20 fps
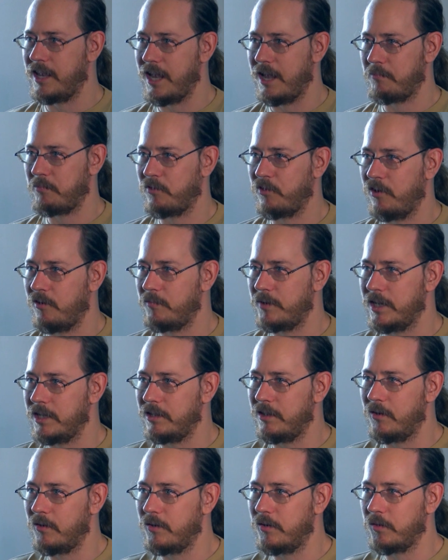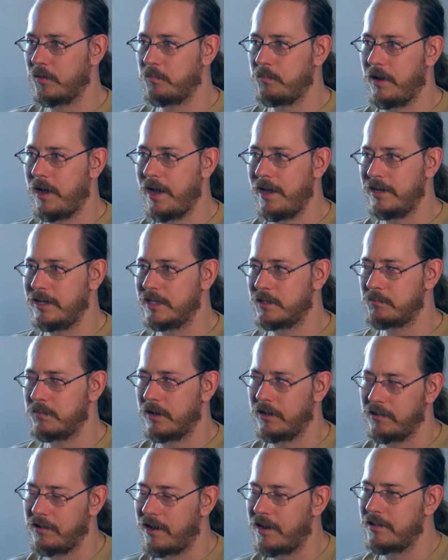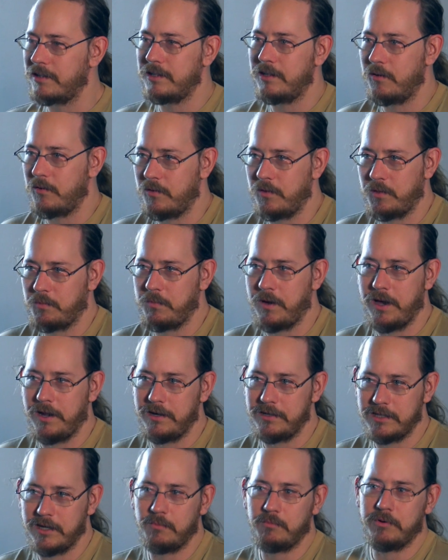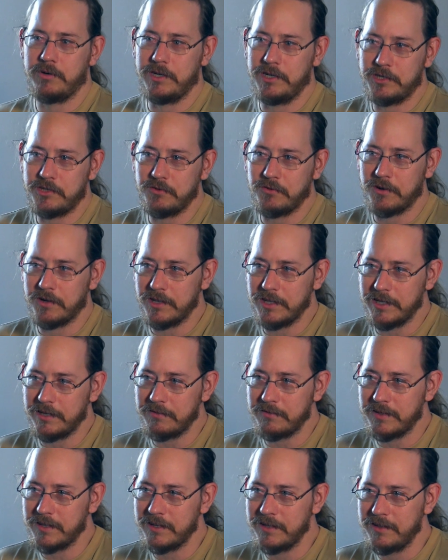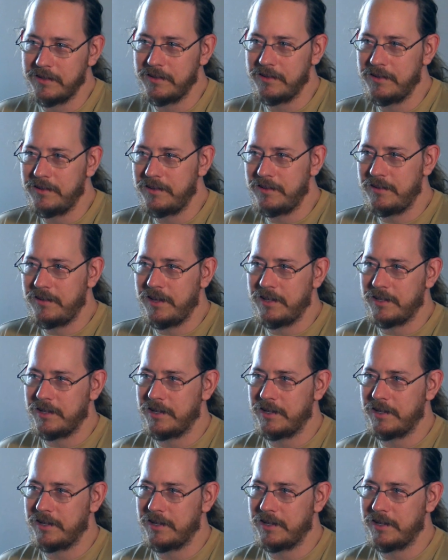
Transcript: kept so many local spiders, but a lot of the local spiders are pretty short-lived, and